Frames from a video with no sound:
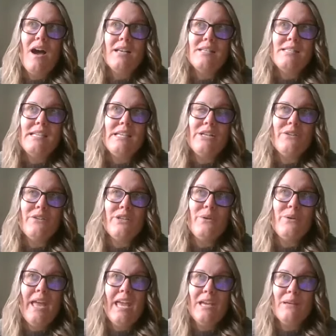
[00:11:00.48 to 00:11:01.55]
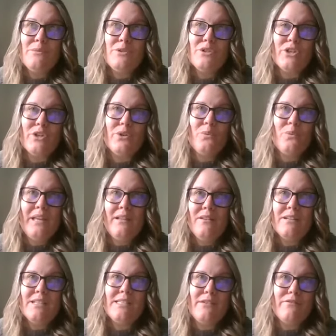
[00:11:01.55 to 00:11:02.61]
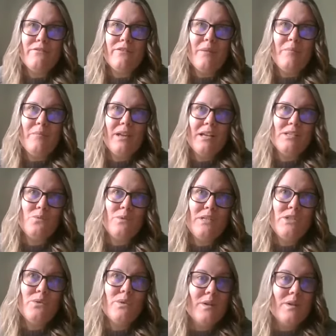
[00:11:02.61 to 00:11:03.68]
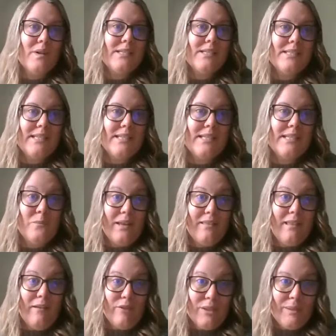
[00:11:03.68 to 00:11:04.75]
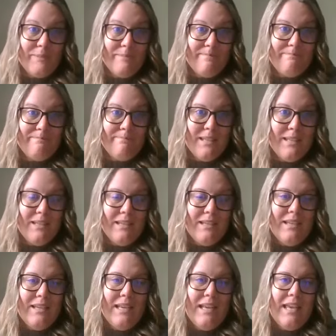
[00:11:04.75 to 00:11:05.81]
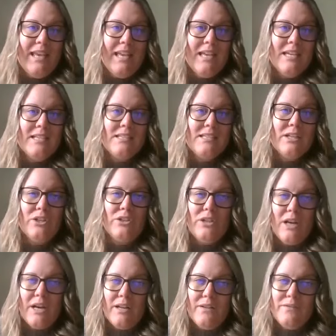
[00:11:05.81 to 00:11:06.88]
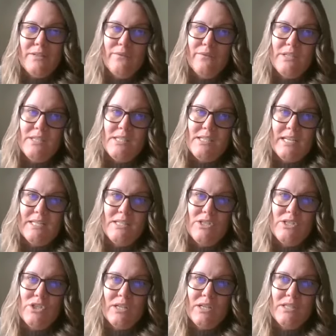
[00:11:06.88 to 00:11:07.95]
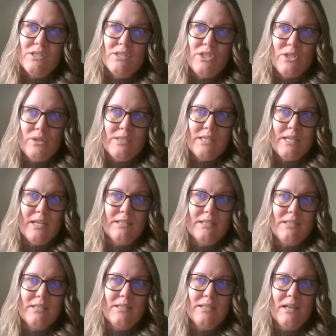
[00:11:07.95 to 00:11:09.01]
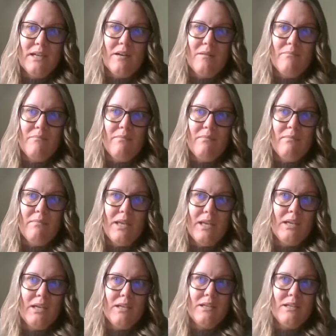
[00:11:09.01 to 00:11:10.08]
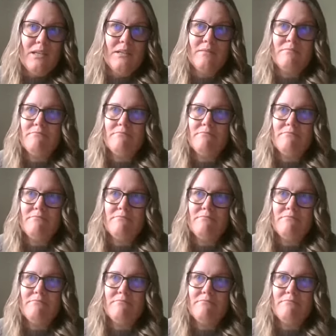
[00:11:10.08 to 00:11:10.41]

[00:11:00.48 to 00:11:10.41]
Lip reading: us here in New Hampshire, we look different because we do it on a statewide level. And a lot of different states just use it in